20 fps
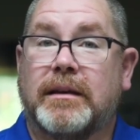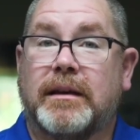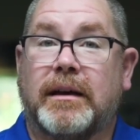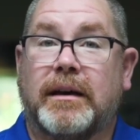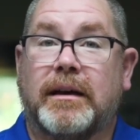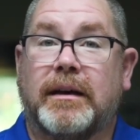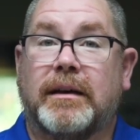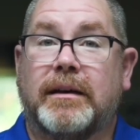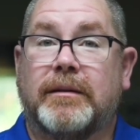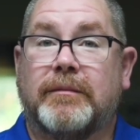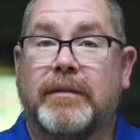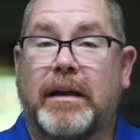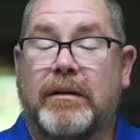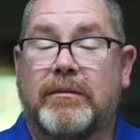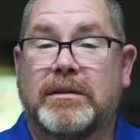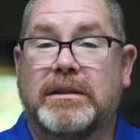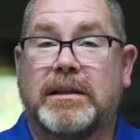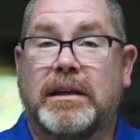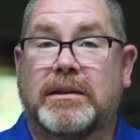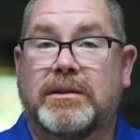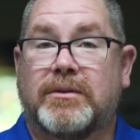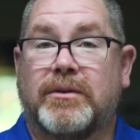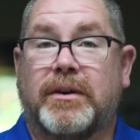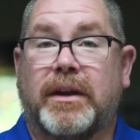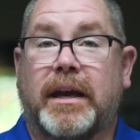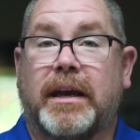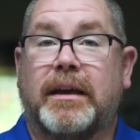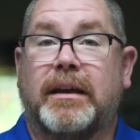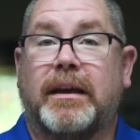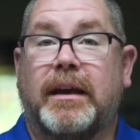That was
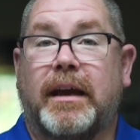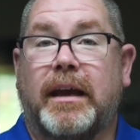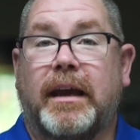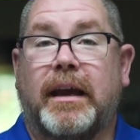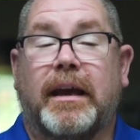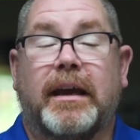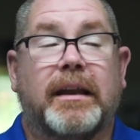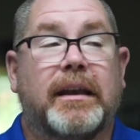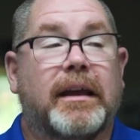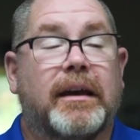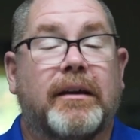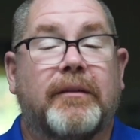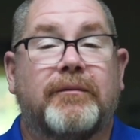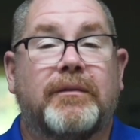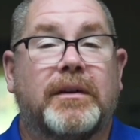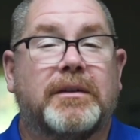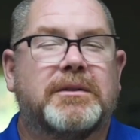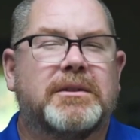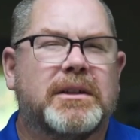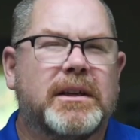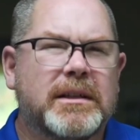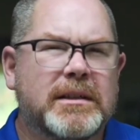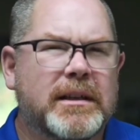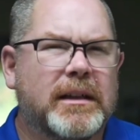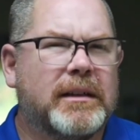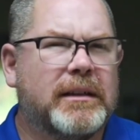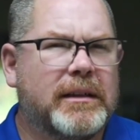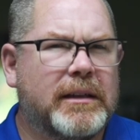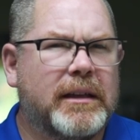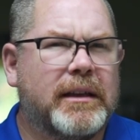yesterday, and I felt just
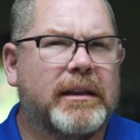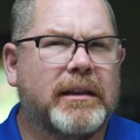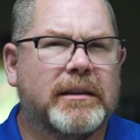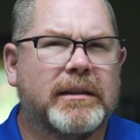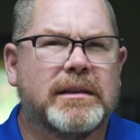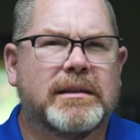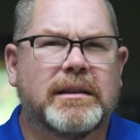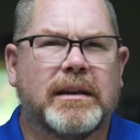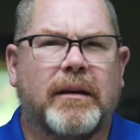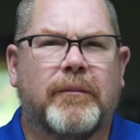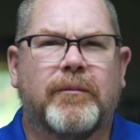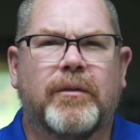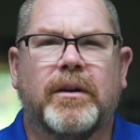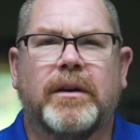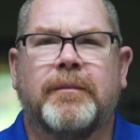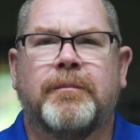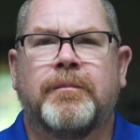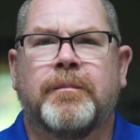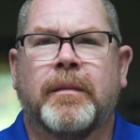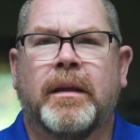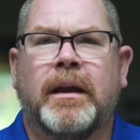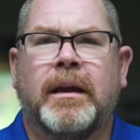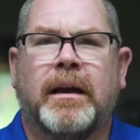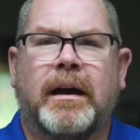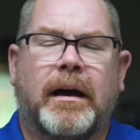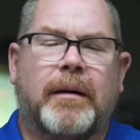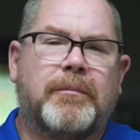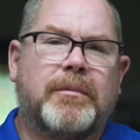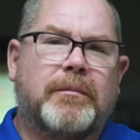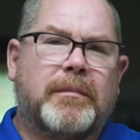a little discomfort
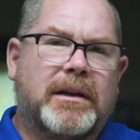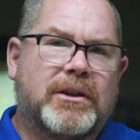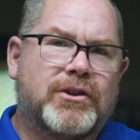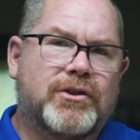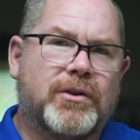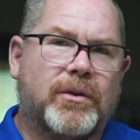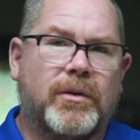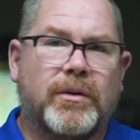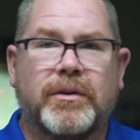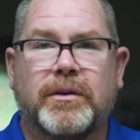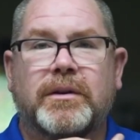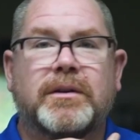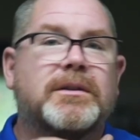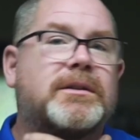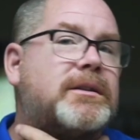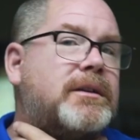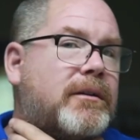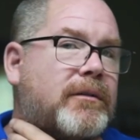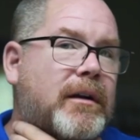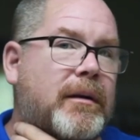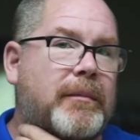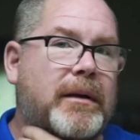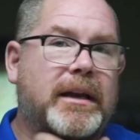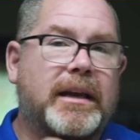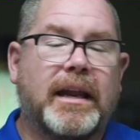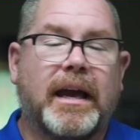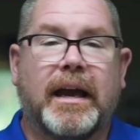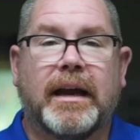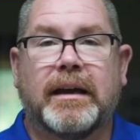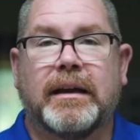up in my shoulders, around my
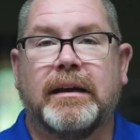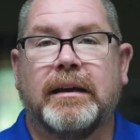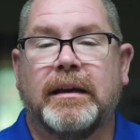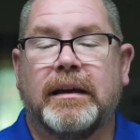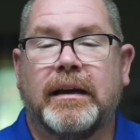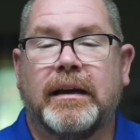neck.